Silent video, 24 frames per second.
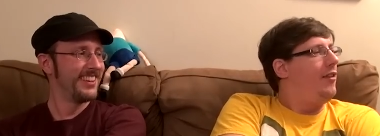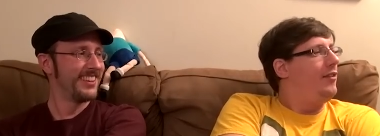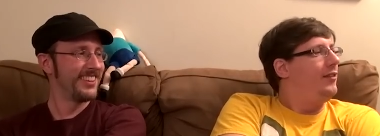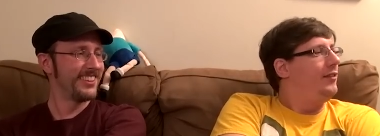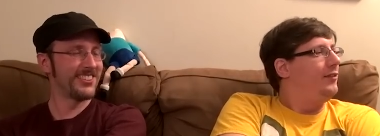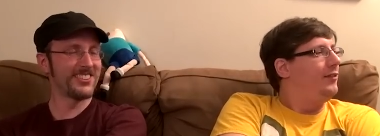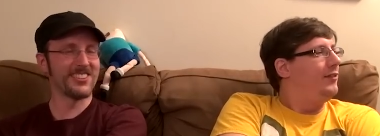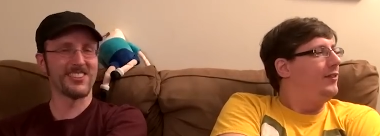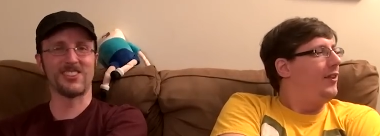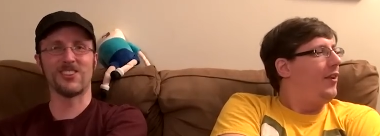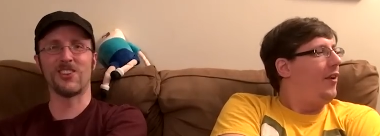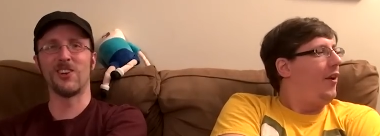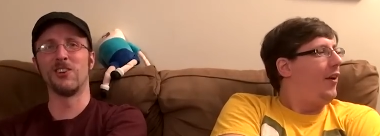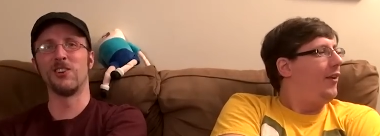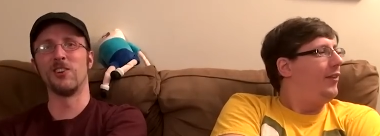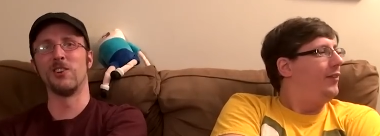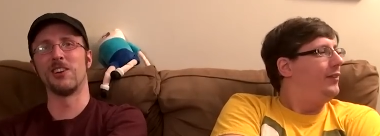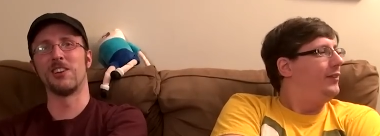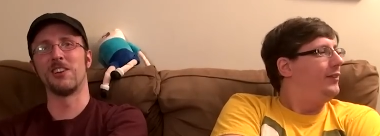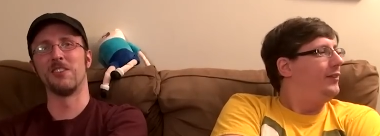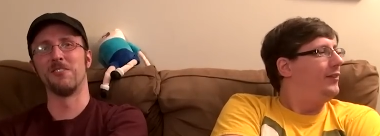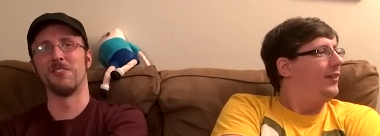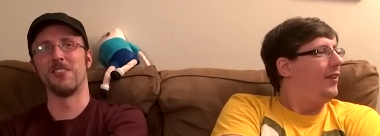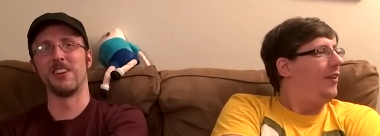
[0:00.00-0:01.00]
Speaker 1: You just go to
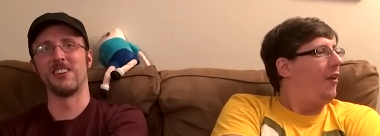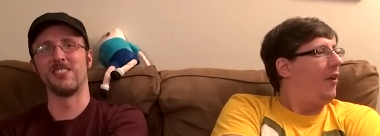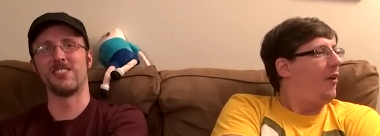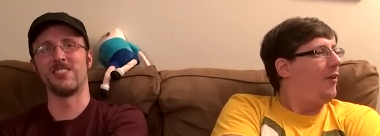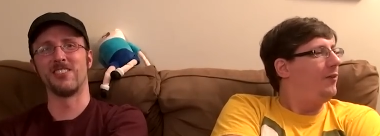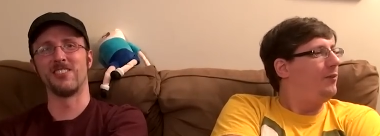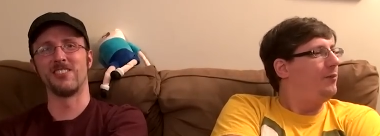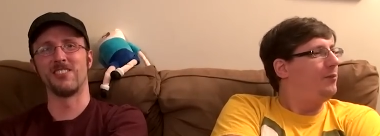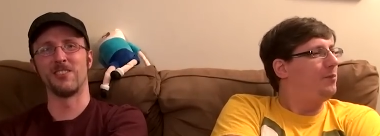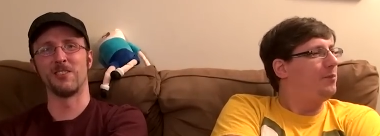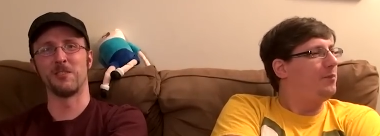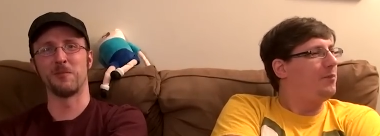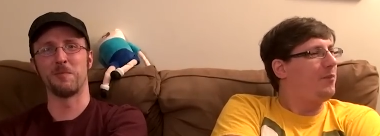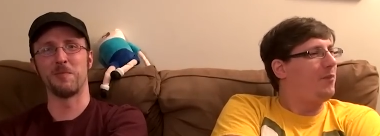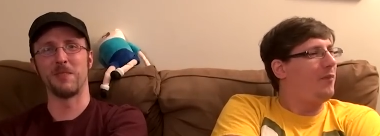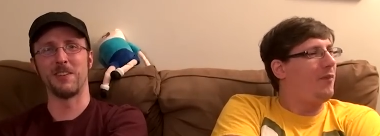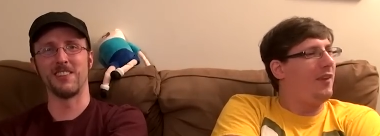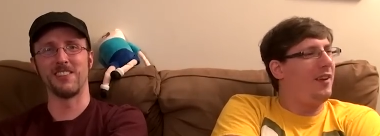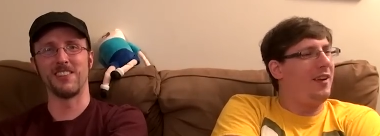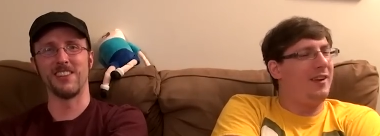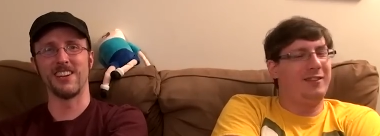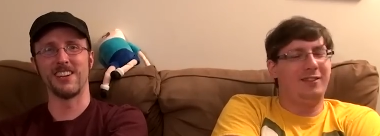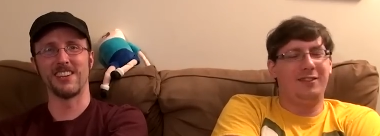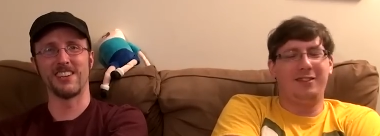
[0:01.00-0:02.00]
a convention, just
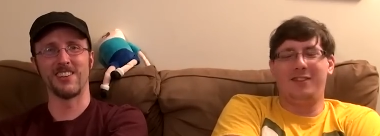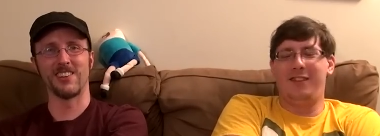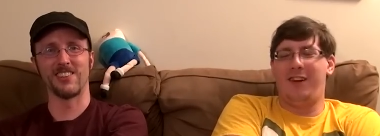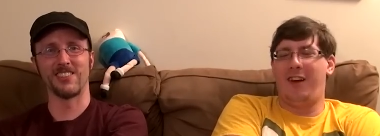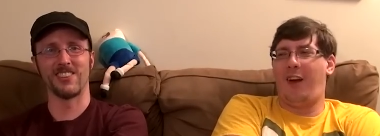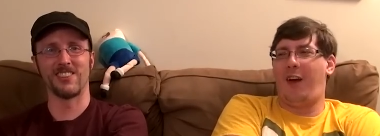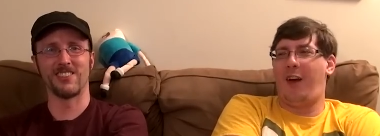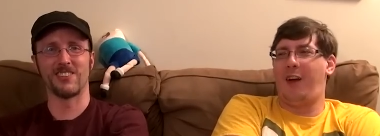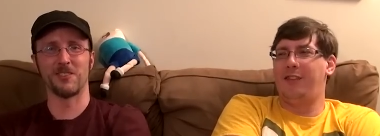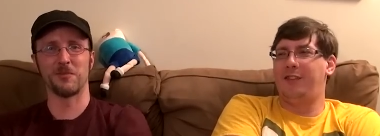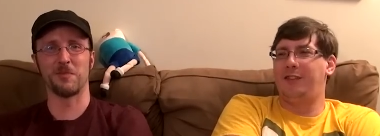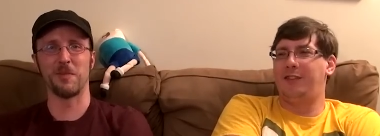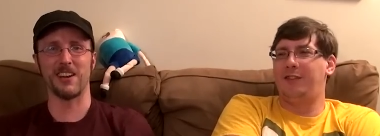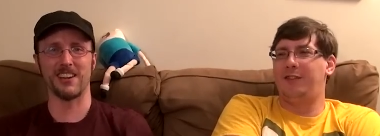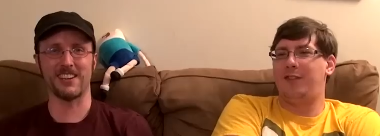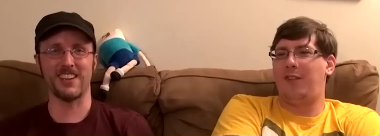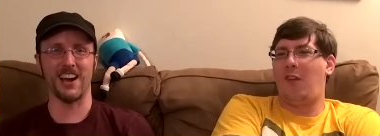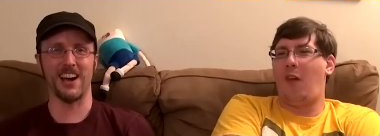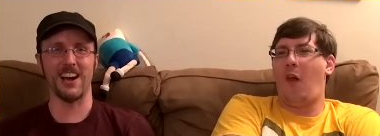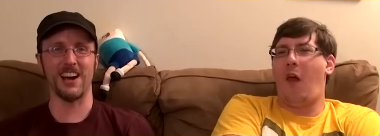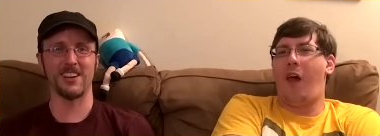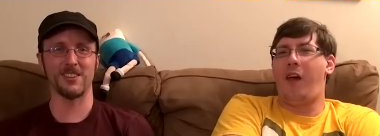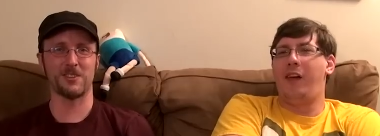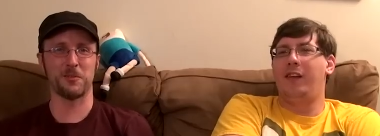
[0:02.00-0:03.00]
be like, yo, this is my
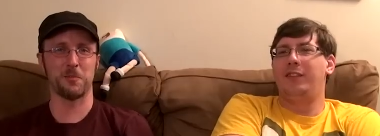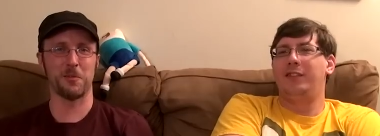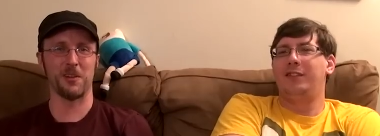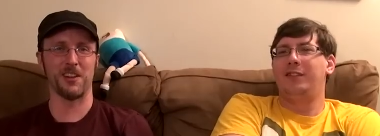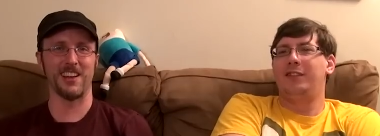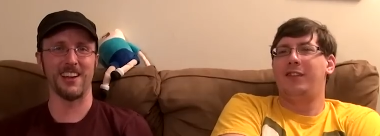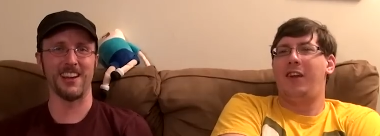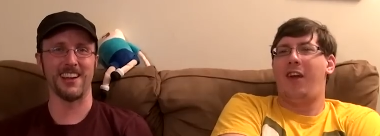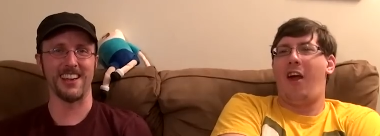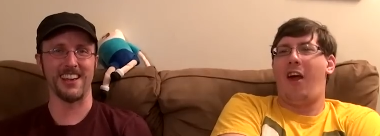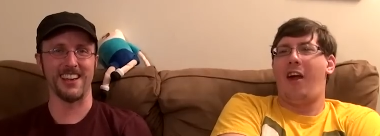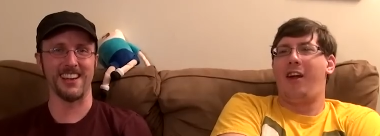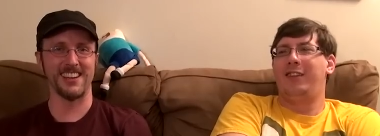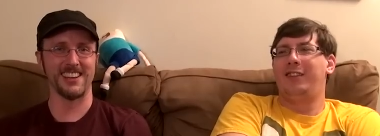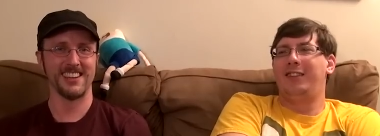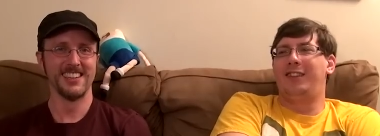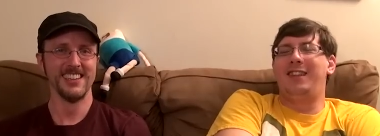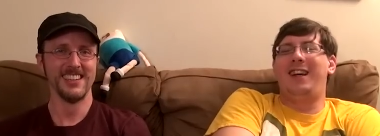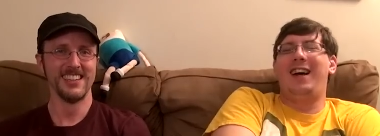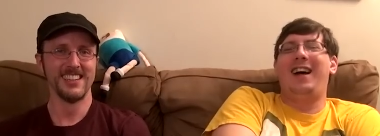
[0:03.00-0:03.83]
cosplay.